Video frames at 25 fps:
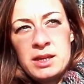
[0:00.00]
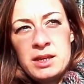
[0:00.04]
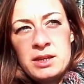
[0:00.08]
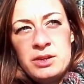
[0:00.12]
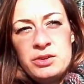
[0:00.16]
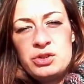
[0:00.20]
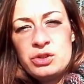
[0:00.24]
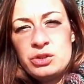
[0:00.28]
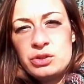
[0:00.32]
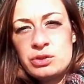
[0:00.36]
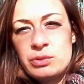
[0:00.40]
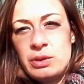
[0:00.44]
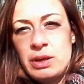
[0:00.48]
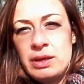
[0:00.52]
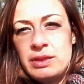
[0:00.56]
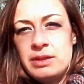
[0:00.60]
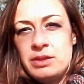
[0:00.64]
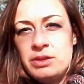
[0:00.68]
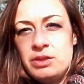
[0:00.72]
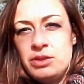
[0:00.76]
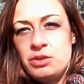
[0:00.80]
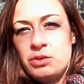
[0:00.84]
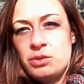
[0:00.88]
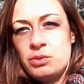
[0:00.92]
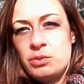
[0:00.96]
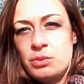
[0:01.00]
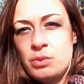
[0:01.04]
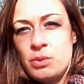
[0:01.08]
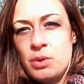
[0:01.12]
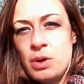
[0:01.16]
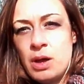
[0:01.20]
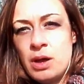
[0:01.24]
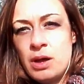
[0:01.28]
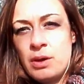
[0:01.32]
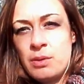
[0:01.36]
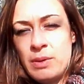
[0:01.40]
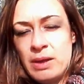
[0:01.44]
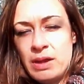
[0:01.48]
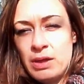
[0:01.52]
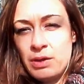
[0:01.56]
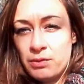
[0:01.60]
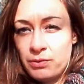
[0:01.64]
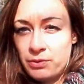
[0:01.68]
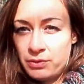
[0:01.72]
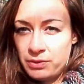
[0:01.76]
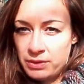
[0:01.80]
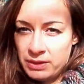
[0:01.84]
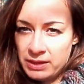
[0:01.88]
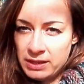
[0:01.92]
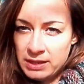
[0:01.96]
you should create a new way of
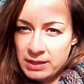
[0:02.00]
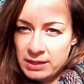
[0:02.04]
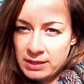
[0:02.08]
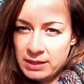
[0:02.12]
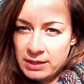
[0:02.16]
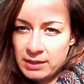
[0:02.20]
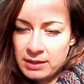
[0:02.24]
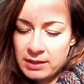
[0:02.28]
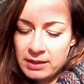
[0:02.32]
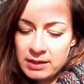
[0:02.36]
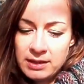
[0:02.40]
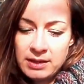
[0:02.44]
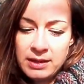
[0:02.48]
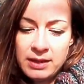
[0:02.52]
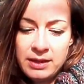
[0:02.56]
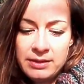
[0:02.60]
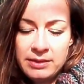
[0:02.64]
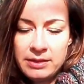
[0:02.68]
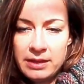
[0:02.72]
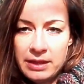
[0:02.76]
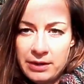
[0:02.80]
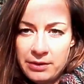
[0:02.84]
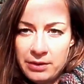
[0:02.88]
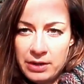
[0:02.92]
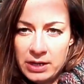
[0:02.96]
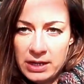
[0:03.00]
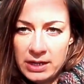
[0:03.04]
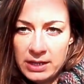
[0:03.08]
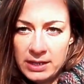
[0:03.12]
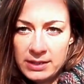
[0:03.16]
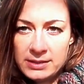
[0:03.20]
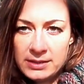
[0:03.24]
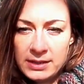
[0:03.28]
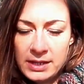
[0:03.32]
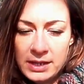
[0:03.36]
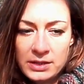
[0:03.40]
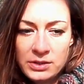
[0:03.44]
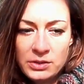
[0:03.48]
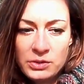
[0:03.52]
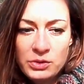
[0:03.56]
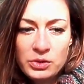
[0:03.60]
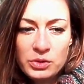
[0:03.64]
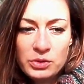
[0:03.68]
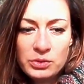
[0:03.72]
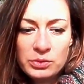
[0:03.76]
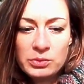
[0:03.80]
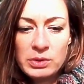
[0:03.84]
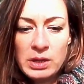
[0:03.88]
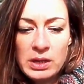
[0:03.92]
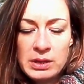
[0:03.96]
thinking in their heads, and you
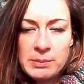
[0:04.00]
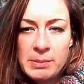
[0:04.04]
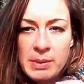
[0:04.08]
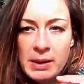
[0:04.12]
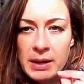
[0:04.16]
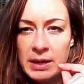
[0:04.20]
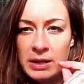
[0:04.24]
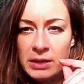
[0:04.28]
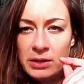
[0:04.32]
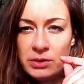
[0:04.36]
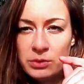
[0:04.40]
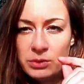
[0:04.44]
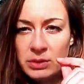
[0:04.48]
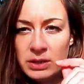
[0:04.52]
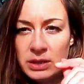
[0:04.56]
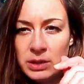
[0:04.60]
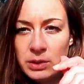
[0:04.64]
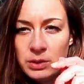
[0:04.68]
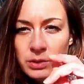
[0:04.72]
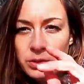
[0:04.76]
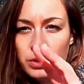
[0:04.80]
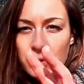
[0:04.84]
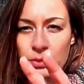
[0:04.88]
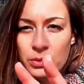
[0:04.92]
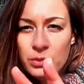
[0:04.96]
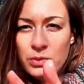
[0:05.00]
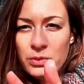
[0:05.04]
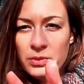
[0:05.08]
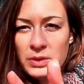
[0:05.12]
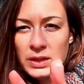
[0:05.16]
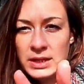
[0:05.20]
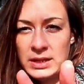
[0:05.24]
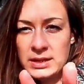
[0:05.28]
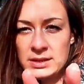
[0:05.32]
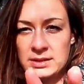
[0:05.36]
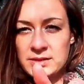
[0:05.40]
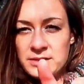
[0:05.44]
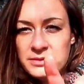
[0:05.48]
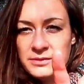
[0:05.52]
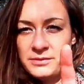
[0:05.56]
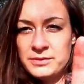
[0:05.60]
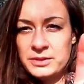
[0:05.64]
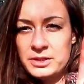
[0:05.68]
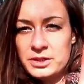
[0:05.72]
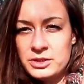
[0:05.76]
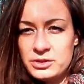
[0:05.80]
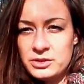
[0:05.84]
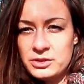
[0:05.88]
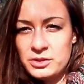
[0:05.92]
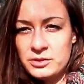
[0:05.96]
should create by doing two things.
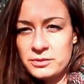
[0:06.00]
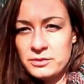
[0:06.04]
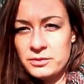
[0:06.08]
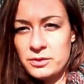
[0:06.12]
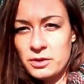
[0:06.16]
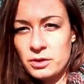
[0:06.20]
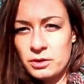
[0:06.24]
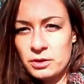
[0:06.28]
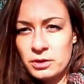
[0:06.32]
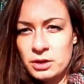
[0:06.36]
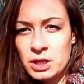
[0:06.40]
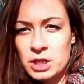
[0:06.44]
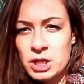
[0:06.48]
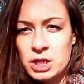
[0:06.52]
First of all,